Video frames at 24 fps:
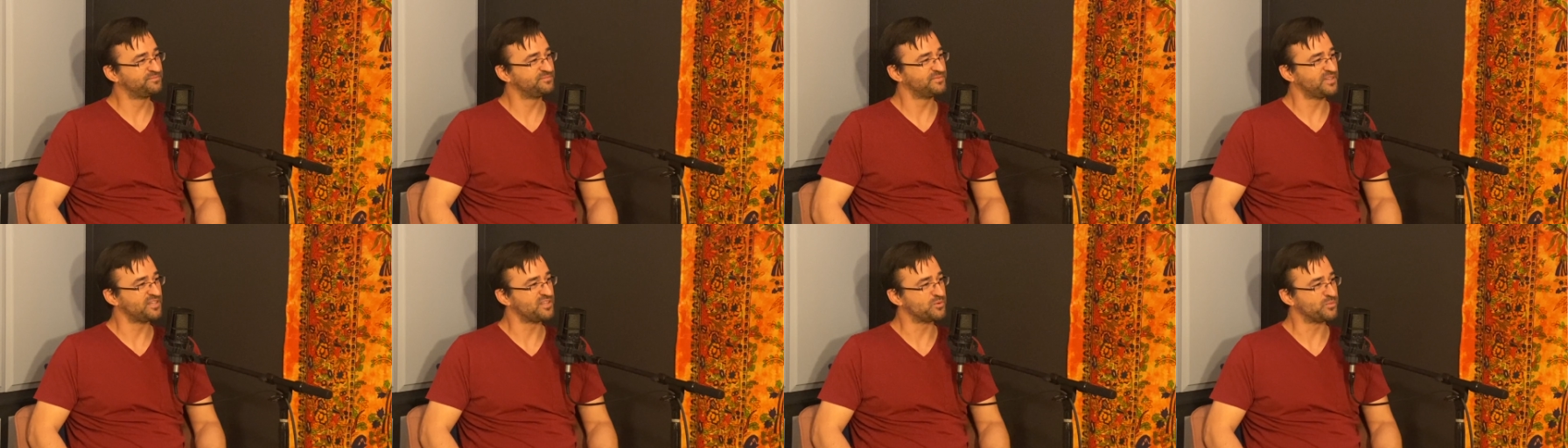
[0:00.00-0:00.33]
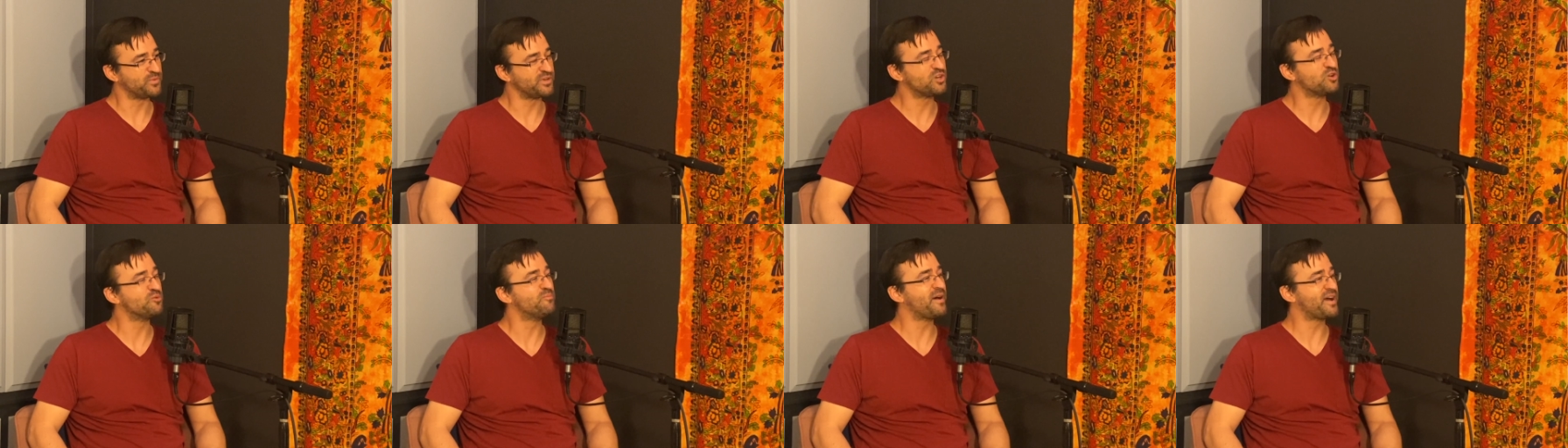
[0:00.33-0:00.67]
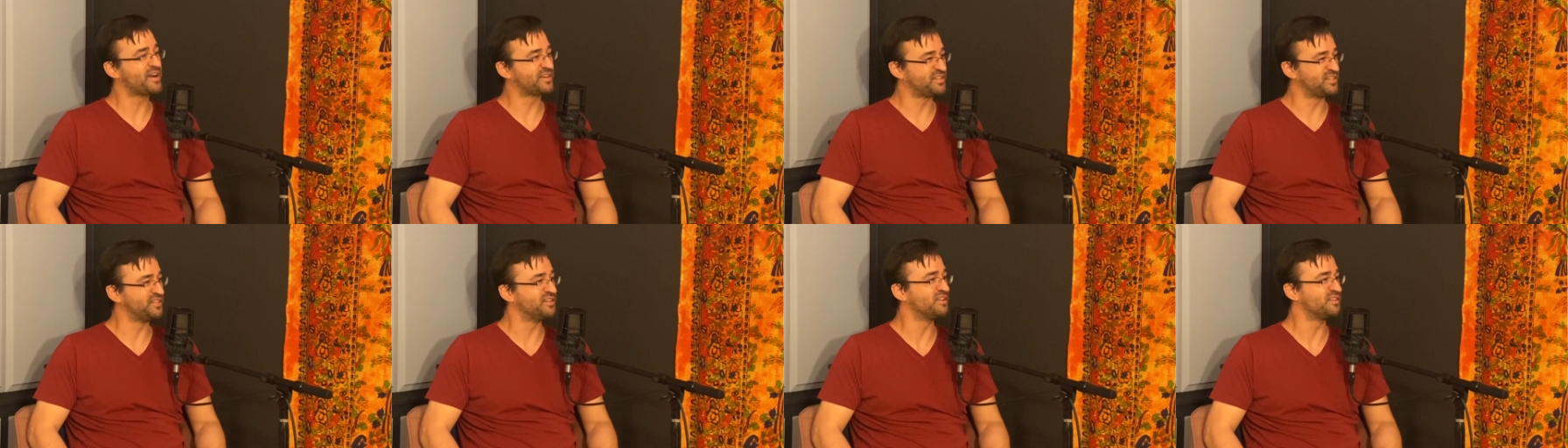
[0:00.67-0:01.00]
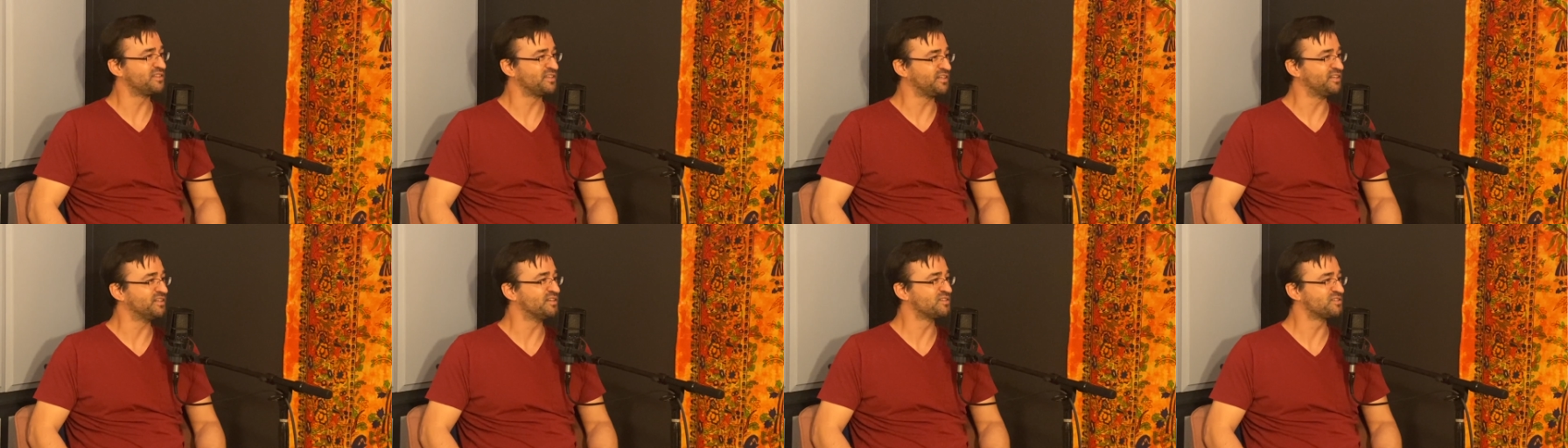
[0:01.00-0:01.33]
and then we go back to
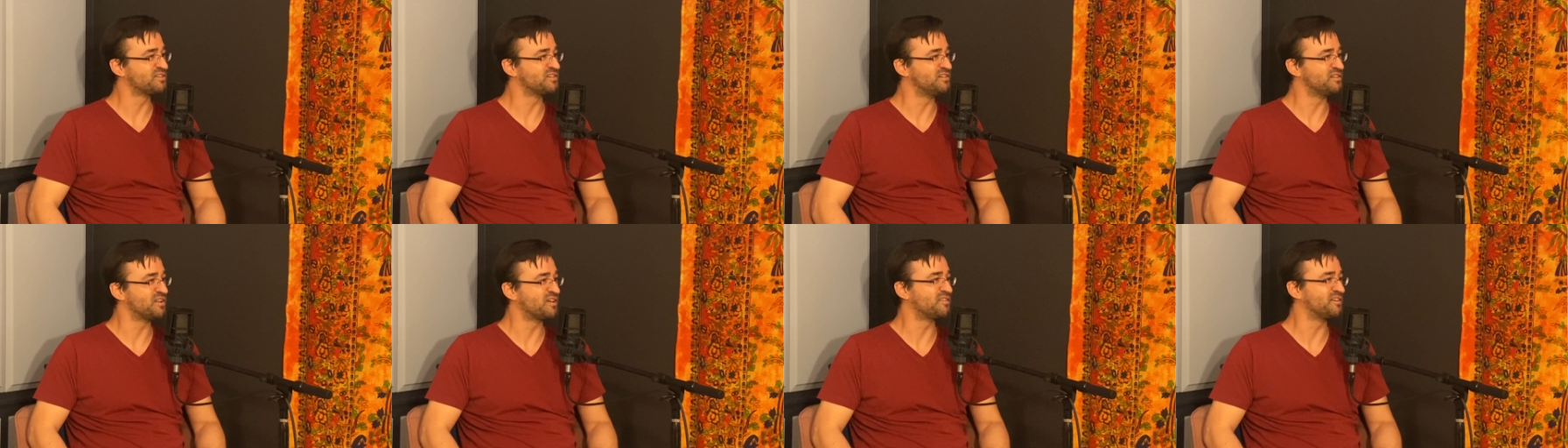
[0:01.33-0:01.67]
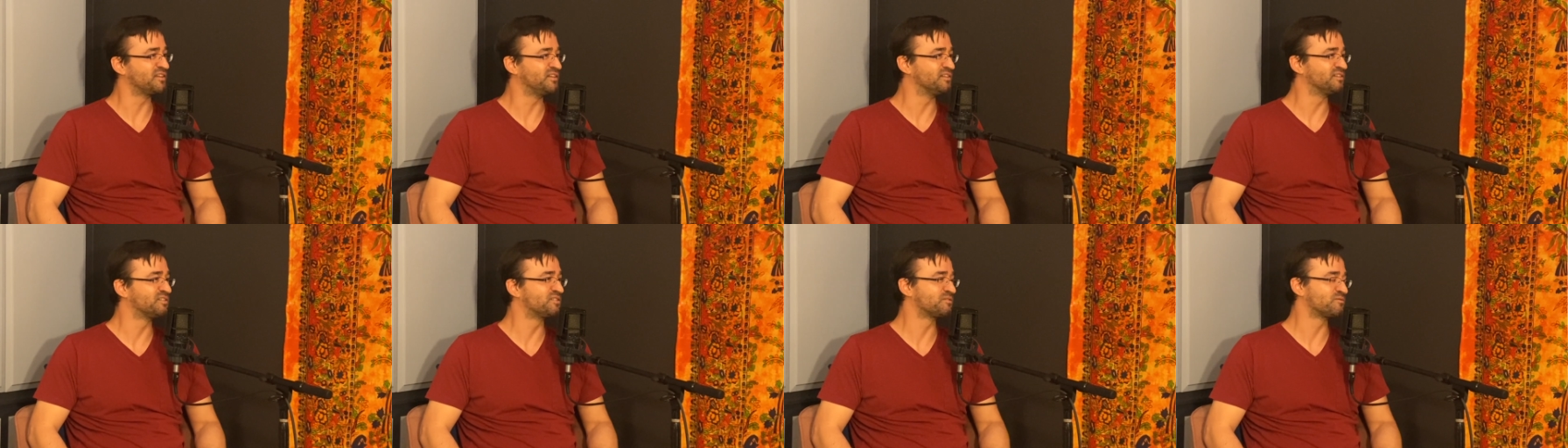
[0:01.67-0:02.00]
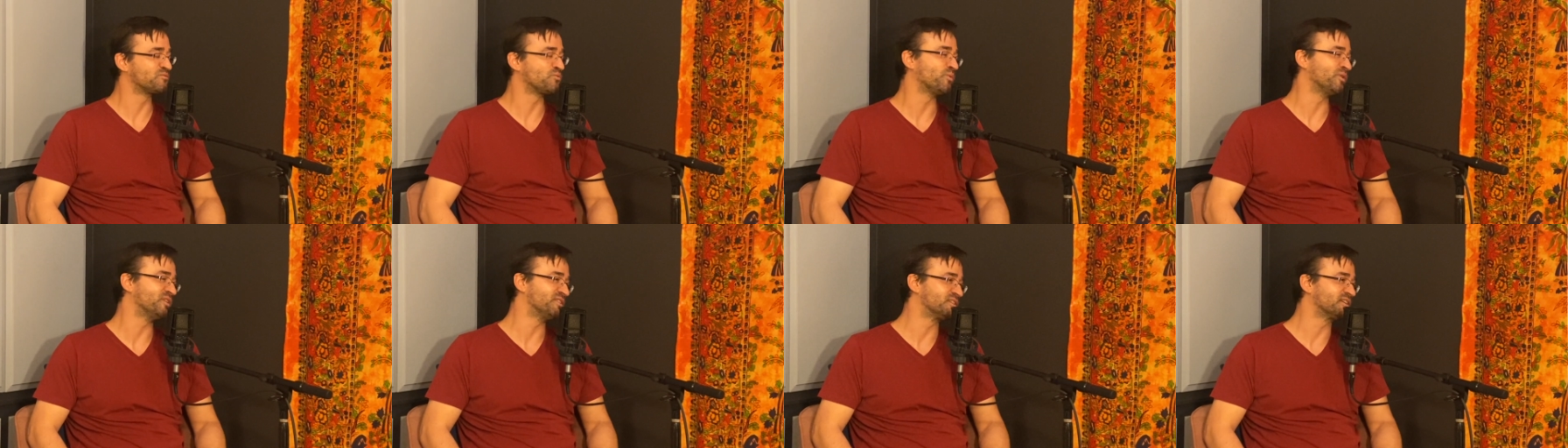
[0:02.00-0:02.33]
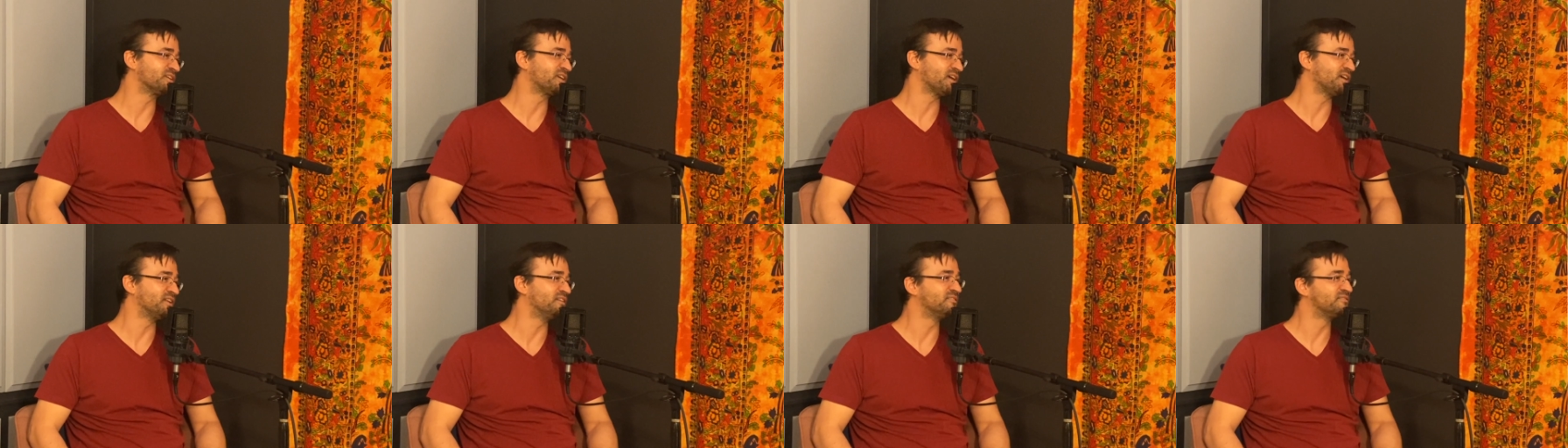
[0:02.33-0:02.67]
nothingness, and nothingness wins
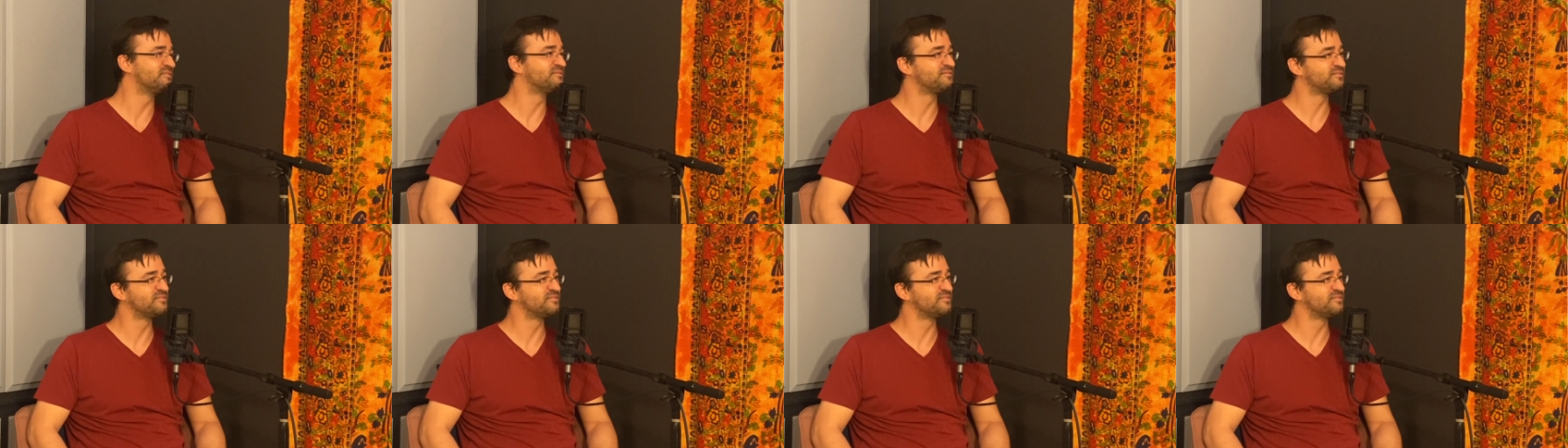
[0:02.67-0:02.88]
again.